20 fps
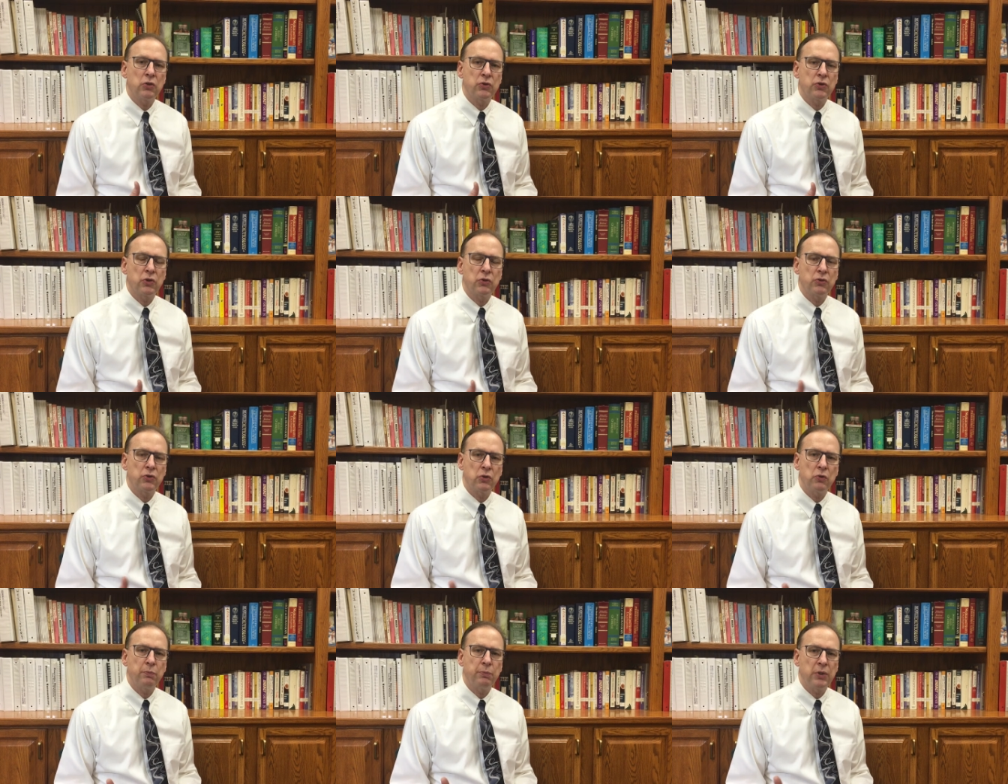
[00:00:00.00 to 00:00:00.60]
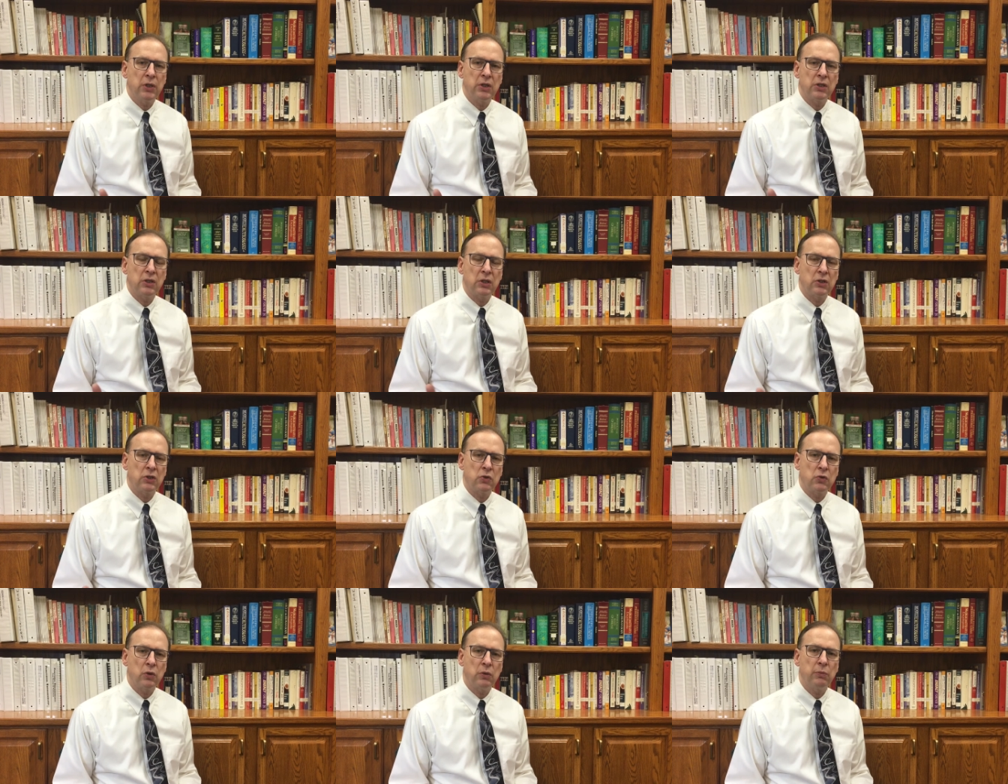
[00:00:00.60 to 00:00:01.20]
So Soup B is
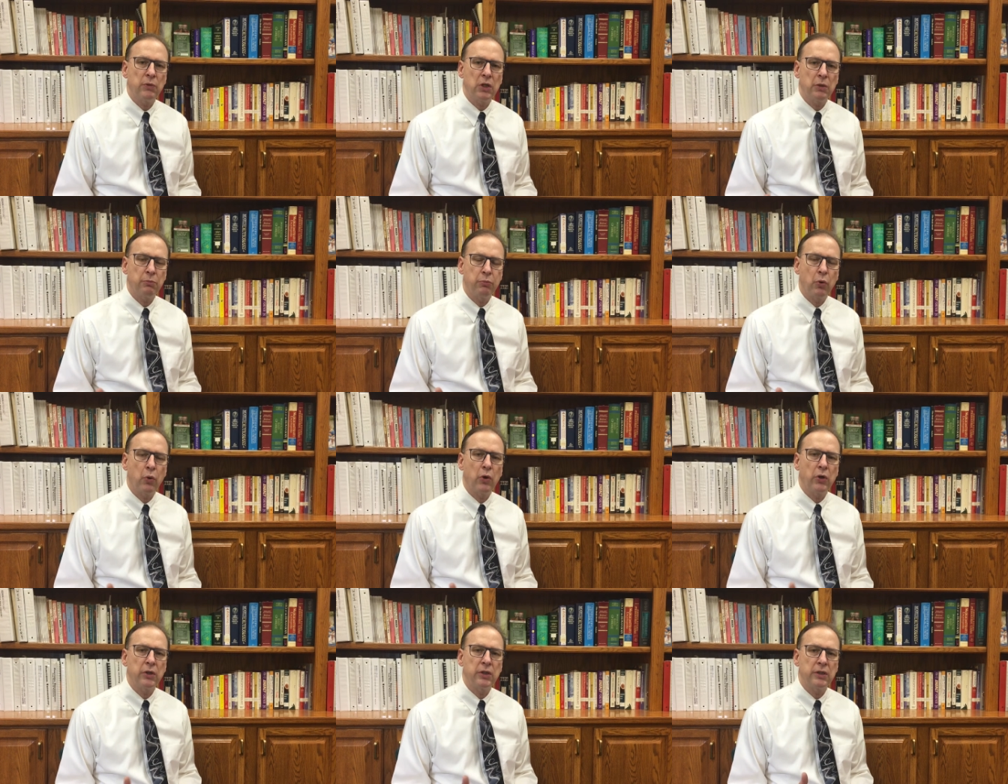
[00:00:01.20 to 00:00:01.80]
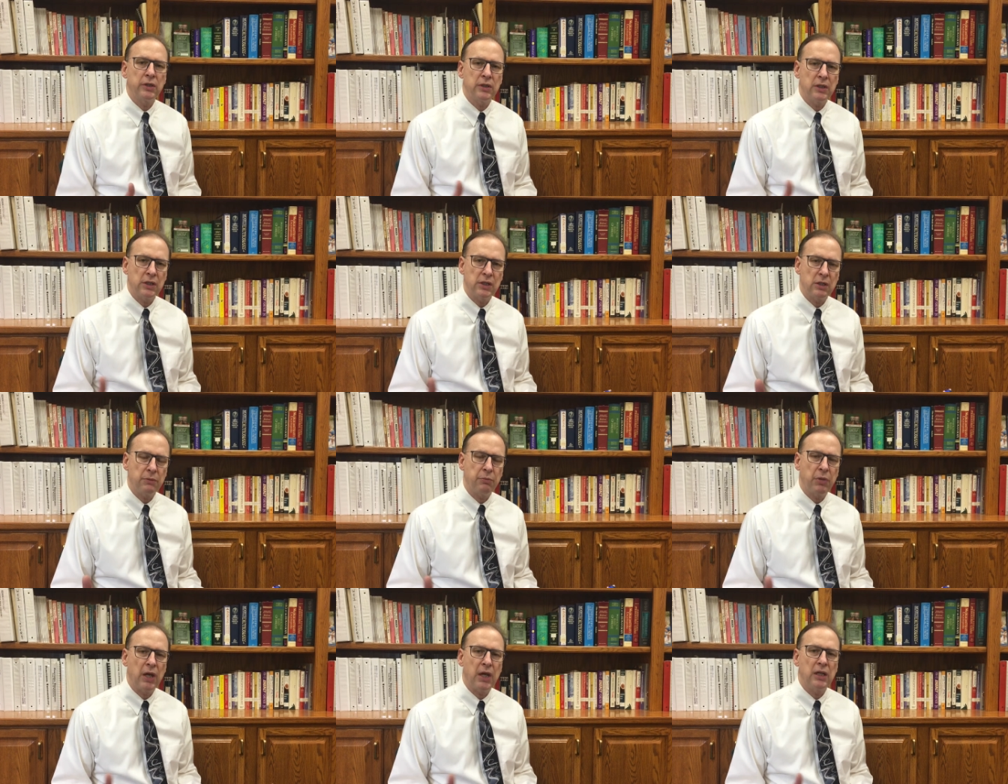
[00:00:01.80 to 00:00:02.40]
extremely important in
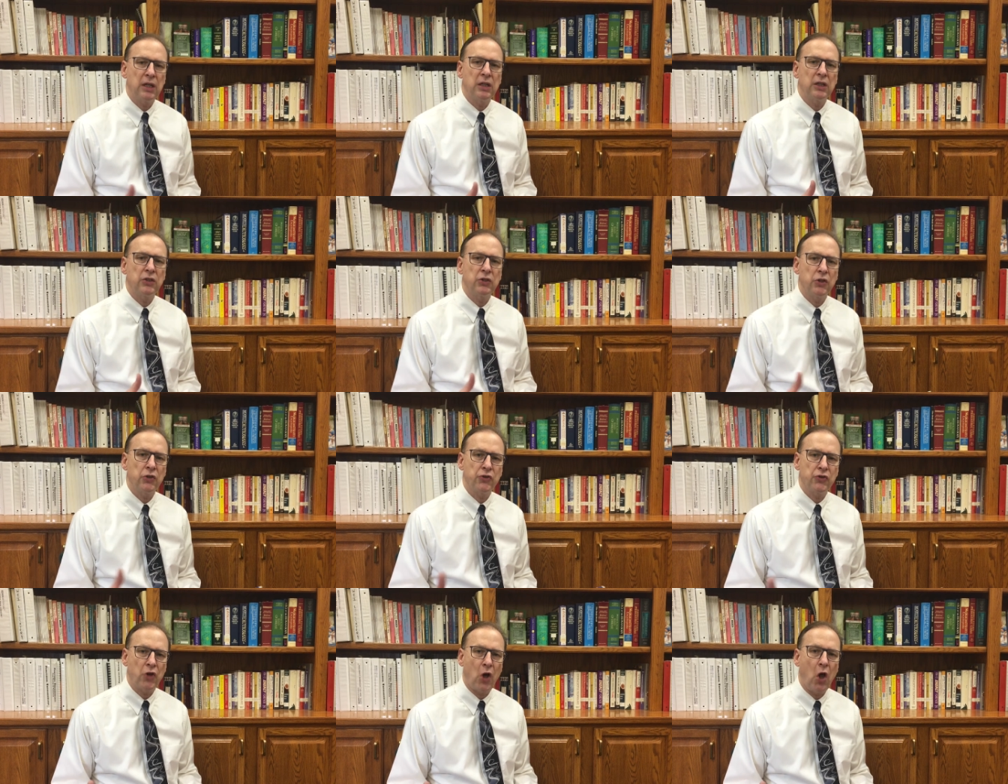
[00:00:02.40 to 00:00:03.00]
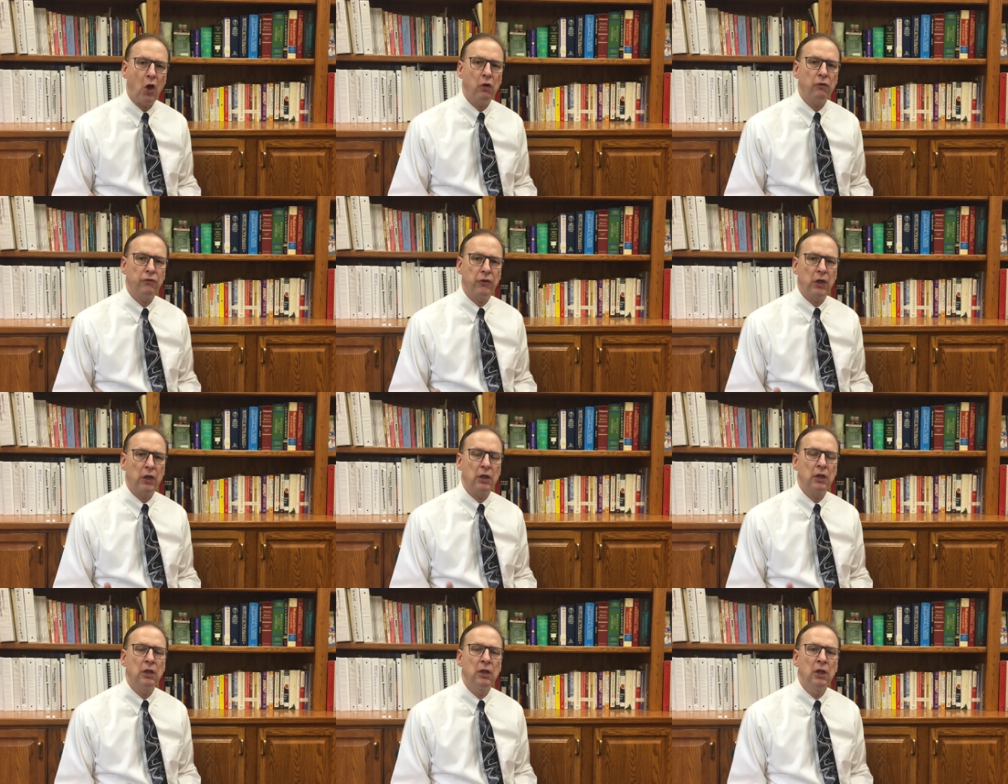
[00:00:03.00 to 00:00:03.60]
dissipating and
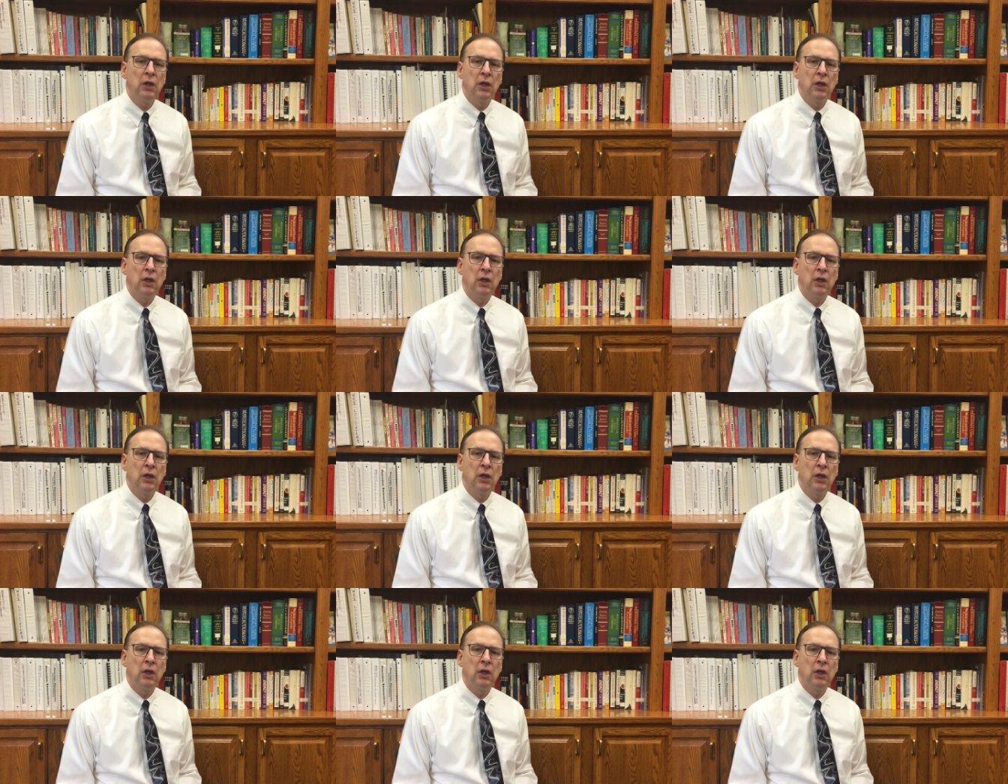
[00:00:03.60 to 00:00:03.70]
dissolving